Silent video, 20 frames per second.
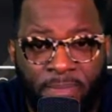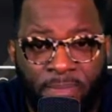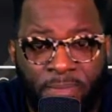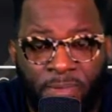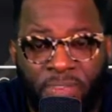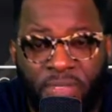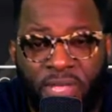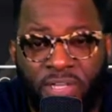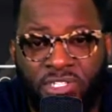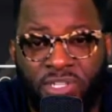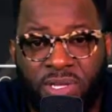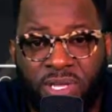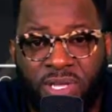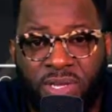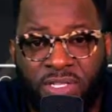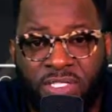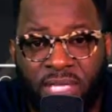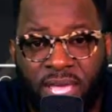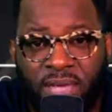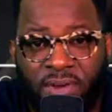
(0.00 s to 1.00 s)
Without your
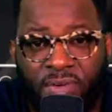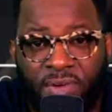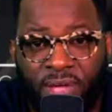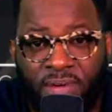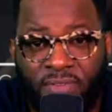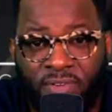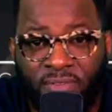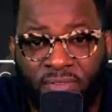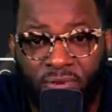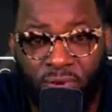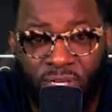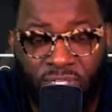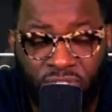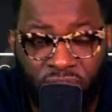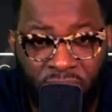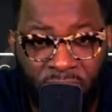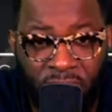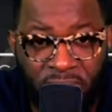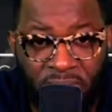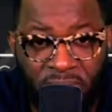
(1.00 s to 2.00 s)
ears, I don't have a voice.
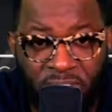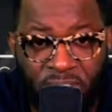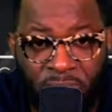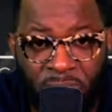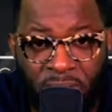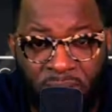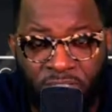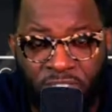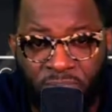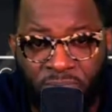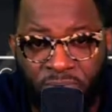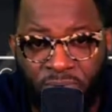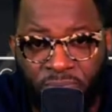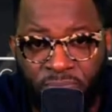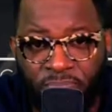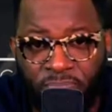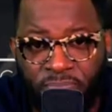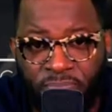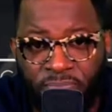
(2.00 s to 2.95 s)
You make this possible.